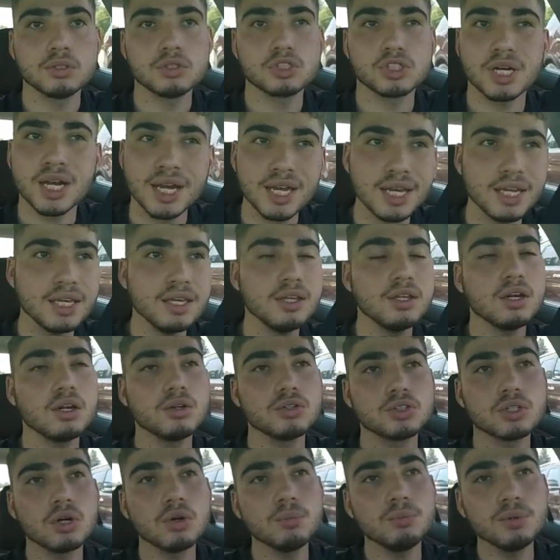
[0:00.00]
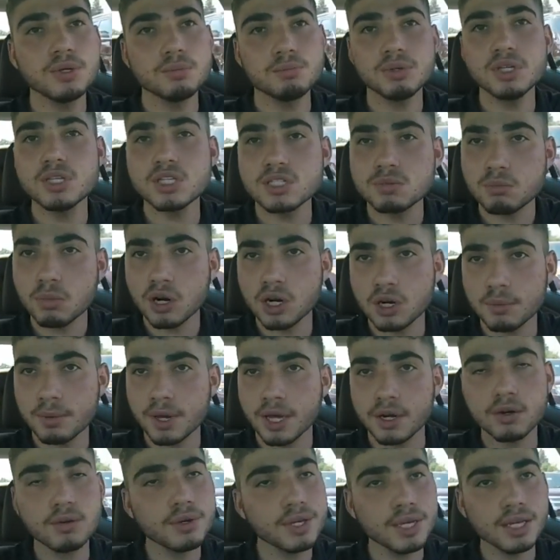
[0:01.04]
Try to, you know, don't be smart
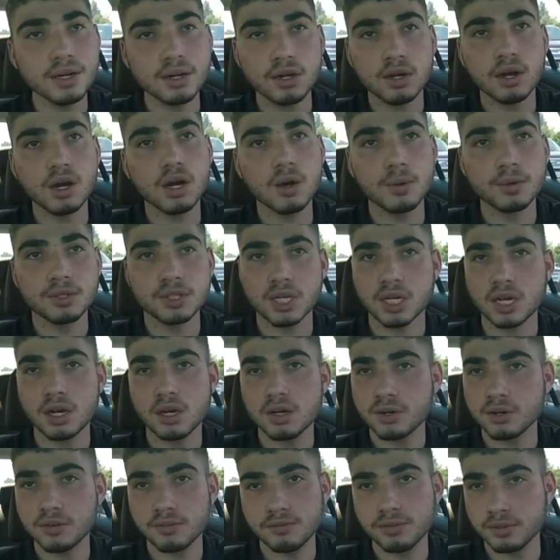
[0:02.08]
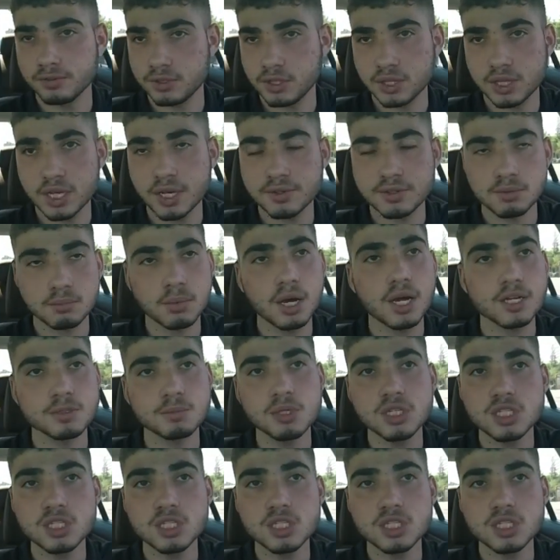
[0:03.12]
about it. Don't get a car with like 150,000 miles.